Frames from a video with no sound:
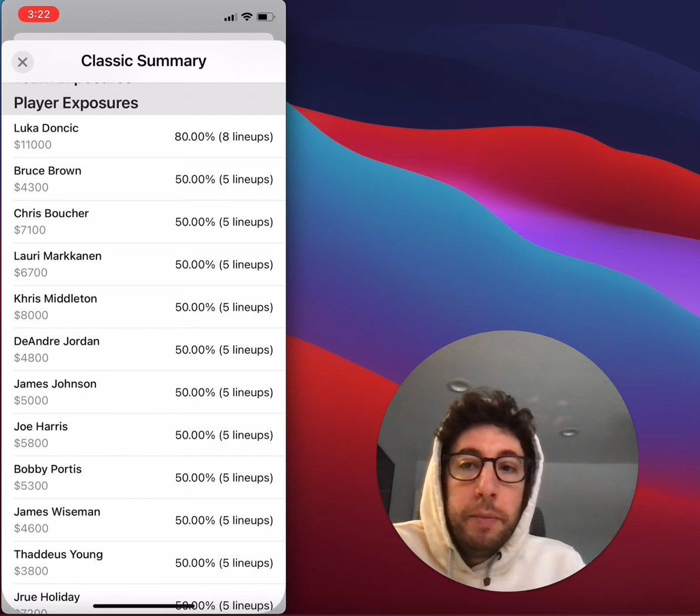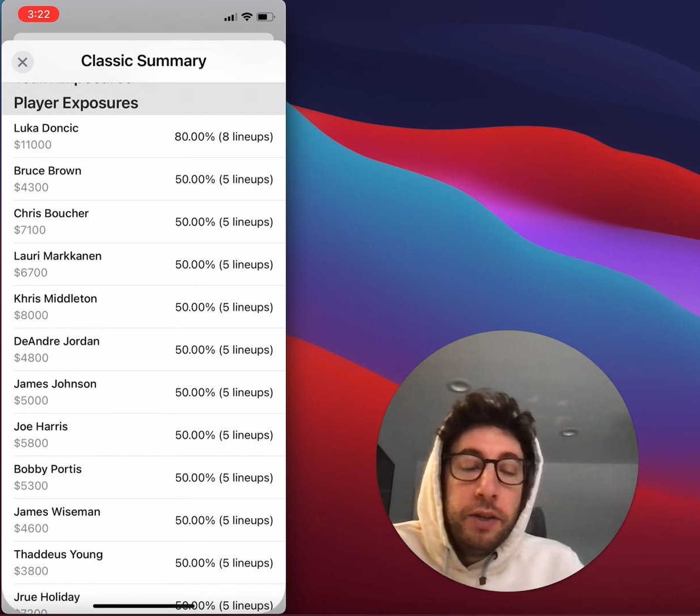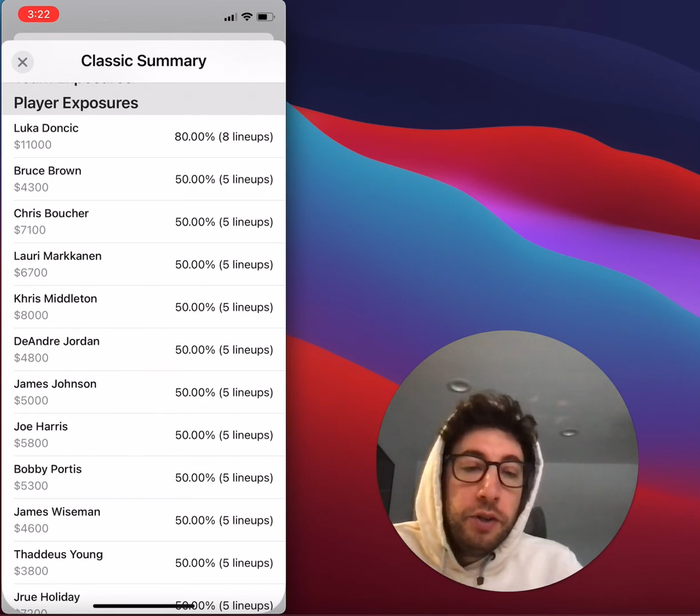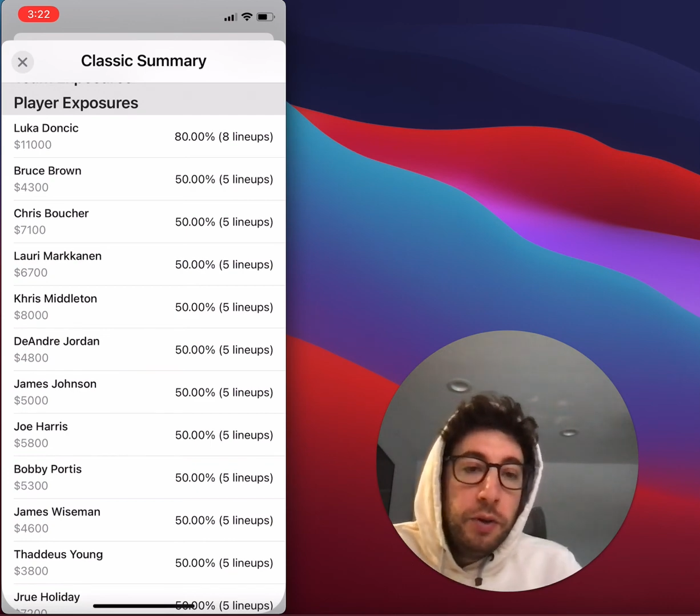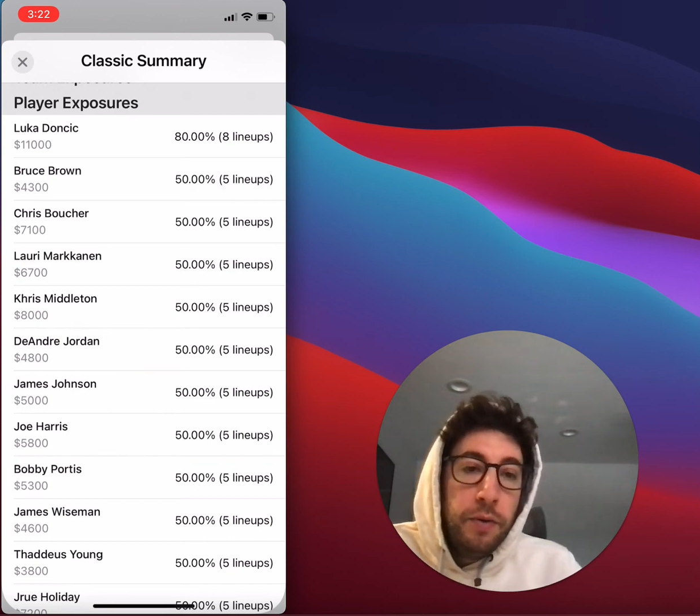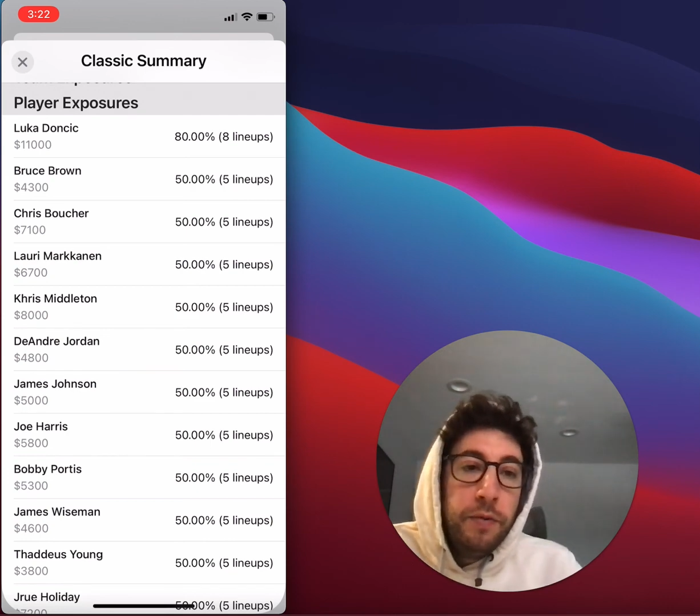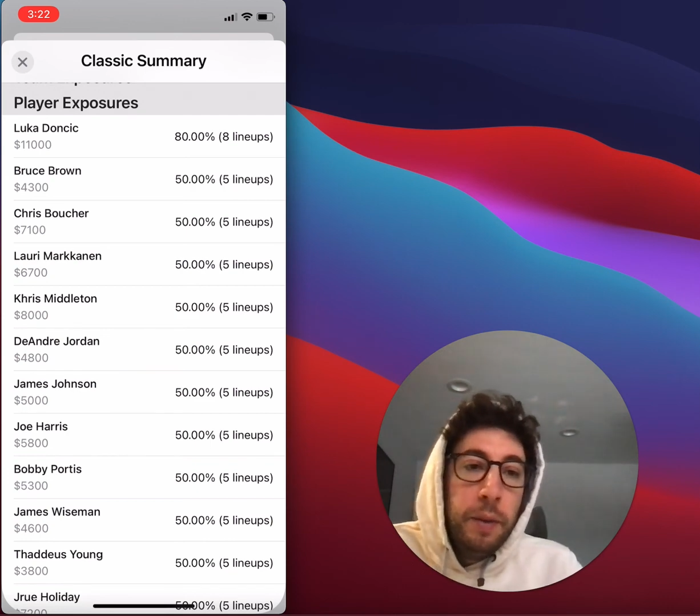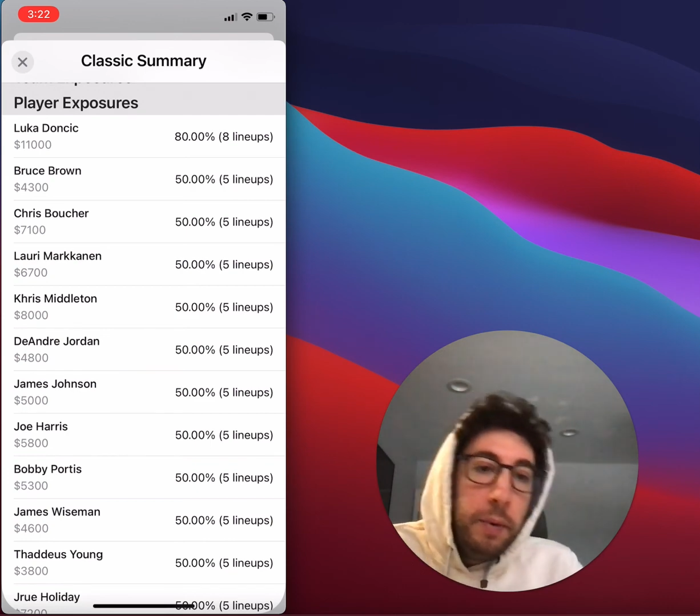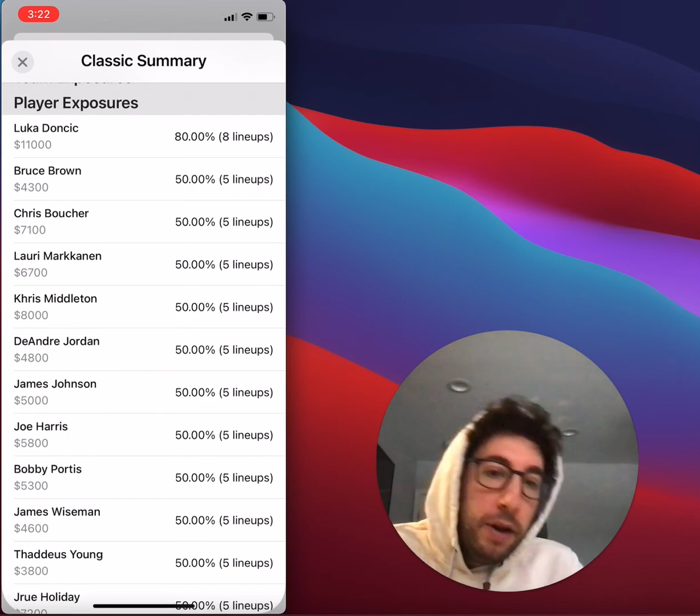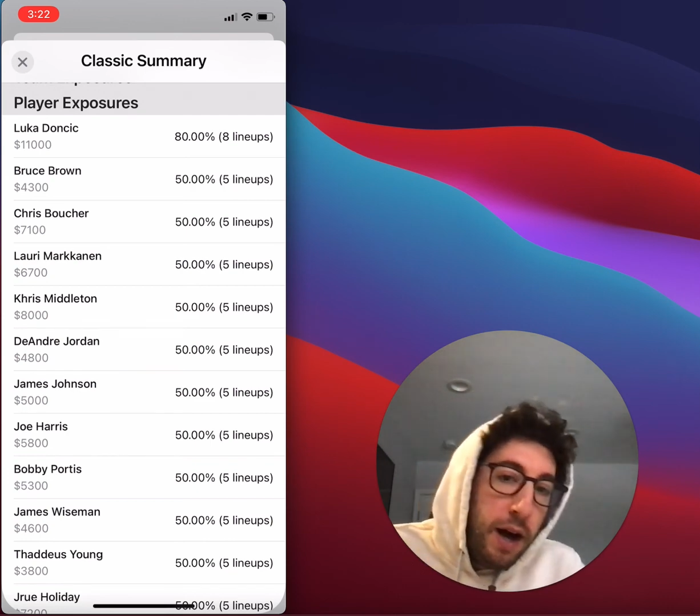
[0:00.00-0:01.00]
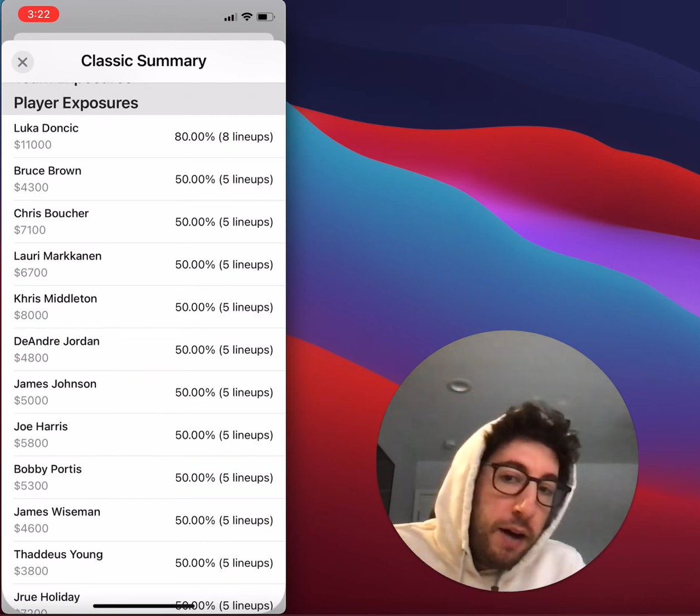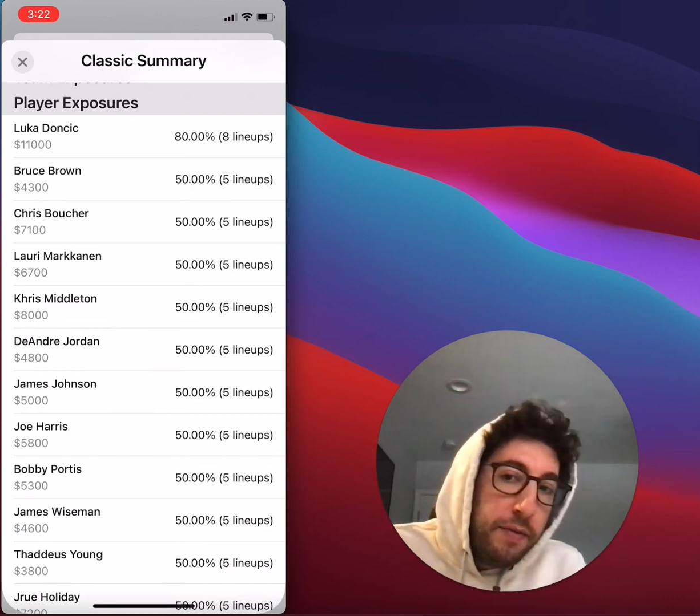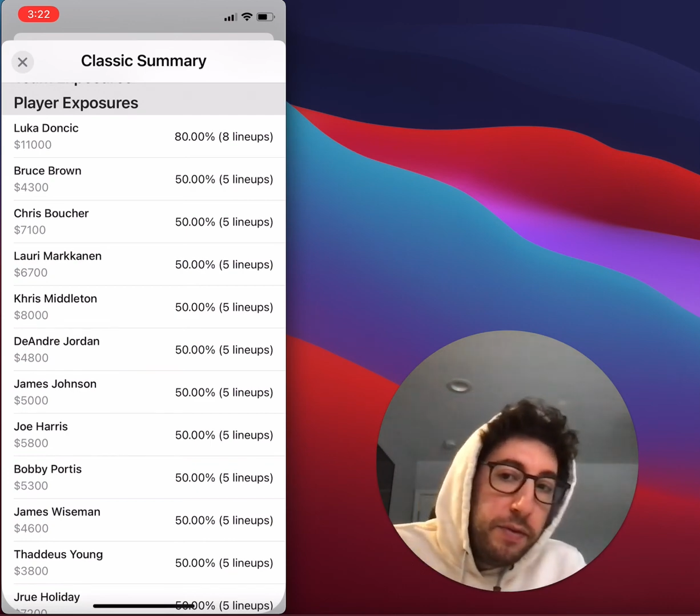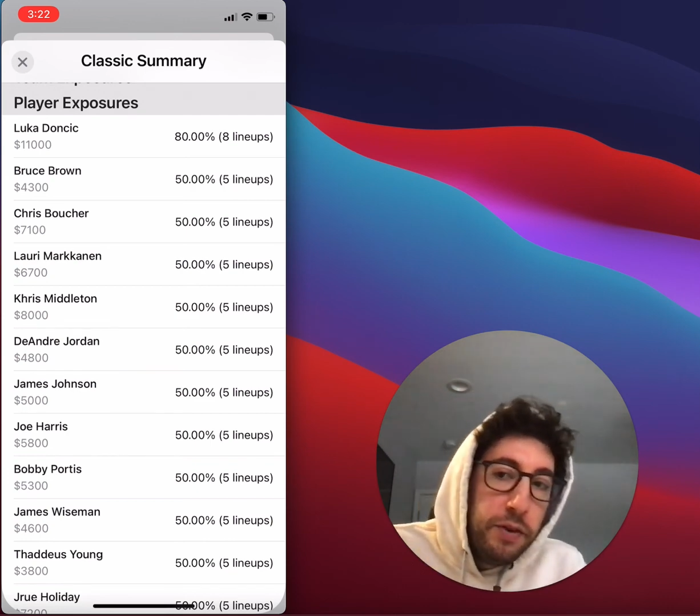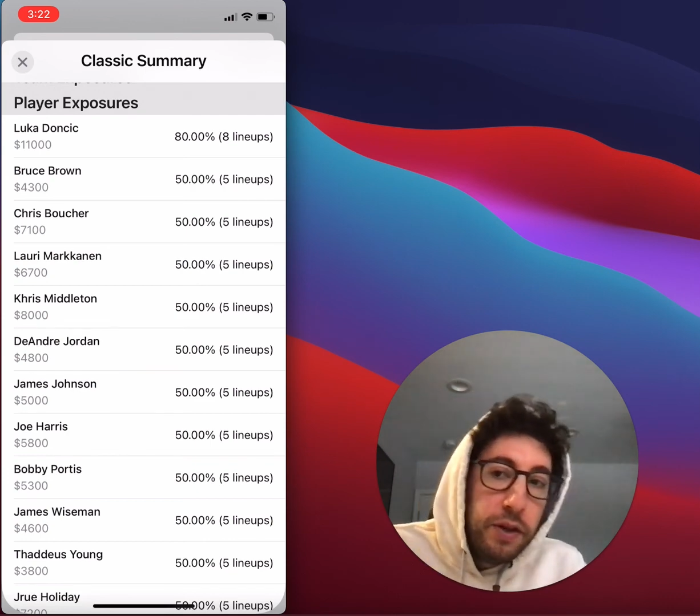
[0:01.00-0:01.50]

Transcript: make sure you flip it off so you